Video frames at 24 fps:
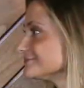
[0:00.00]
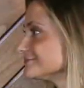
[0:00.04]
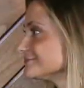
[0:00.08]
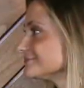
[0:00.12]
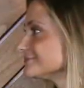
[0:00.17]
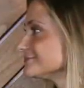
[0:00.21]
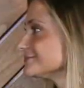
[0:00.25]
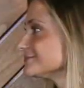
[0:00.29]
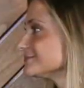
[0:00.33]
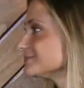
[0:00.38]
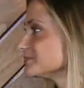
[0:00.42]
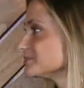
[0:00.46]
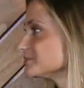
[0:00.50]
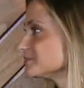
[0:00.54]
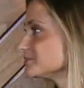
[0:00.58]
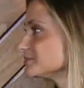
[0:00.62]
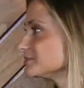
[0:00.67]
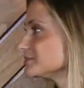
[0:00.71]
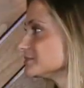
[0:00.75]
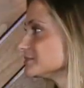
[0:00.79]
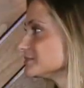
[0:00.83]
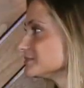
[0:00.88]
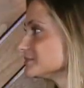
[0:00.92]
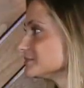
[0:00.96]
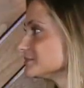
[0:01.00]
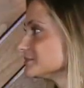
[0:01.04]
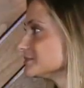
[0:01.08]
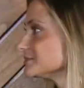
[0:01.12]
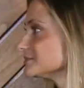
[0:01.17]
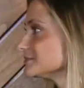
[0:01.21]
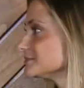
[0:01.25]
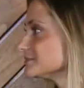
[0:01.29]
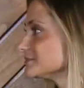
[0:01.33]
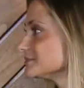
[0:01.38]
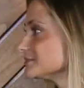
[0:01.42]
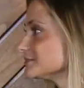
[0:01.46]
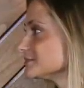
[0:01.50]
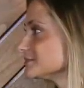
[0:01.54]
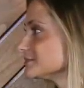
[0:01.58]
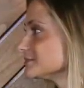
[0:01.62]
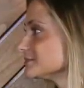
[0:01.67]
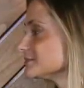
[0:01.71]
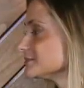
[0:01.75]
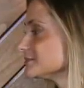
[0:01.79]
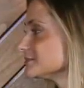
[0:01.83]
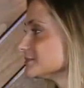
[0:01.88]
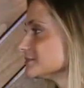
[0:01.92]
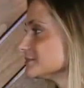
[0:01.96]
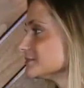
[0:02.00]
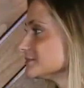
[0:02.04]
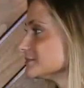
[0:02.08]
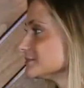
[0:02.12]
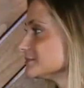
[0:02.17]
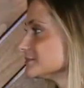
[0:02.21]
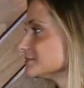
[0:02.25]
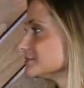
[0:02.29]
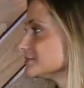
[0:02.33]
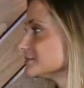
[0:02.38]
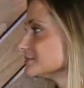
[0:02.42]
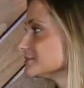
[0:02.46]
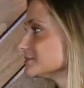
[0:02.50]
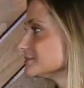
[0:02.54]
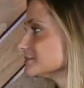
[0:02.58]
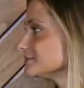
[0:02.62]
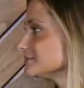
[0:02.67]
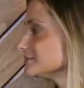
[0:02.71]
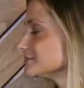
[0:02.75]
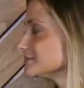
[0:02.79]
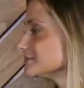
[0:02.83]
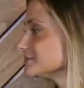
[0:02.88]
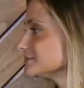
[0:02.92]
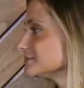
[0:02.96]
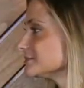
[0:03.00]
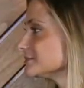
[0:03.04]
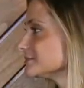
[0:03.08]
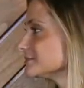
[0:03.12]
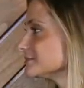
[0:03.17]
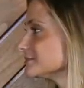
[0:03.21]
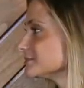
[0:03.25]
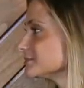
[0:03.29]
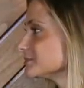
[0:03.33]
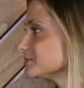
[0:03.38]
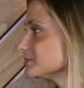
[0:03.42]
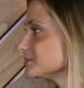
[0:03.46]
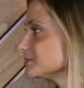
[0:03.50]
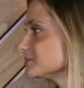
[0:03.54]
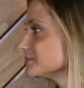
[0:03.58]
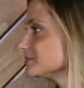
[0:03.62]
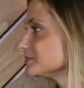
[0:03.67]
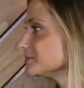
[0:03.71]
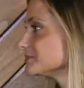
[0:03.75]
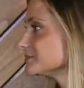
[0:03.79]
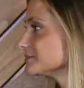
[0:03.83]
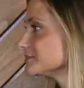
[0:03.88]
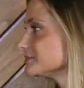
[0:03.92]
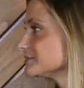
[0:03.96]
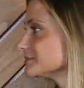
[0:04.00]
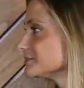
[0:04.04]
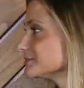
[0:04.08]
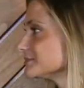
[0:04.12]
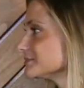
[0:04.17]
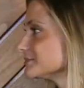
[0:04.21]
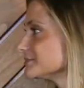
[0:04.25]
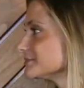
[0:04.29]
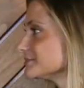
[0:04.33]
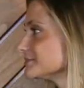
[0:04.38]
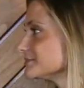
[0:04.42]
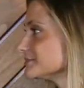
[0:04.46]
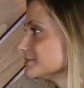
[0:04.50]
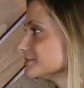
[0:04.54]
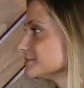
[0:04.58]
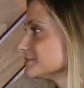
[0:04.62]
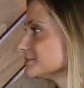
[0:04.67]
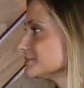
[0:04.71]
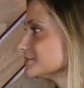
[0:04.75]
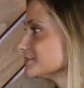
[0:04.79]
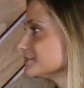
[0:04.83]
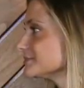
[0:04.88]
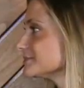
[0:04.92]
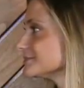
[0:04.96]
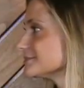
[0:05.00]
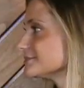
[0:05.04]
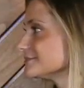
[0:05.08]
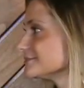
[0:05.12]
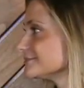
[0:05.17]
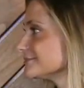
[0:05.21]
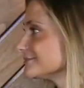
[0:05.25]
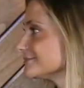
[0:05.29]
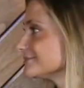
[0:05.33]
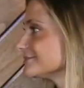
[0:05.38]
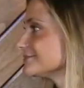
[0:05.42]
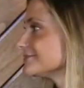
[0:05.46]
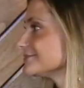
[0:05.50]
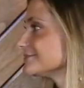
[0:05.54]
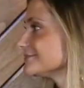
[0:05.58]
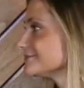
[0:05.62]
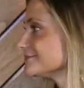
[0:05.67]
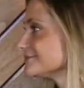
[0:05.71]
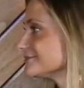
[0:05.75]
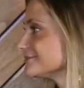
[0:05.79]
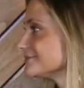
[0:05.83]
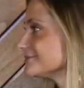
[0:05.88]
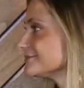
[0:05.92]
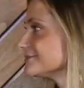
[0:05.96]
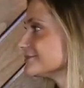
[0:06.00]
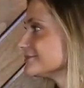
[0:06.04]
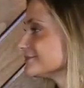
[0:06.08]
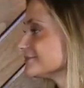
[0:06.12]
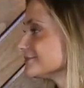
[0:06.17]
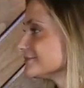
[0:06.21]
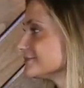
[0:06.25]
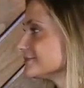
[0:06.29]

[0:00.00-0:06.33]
This person isn't speaking.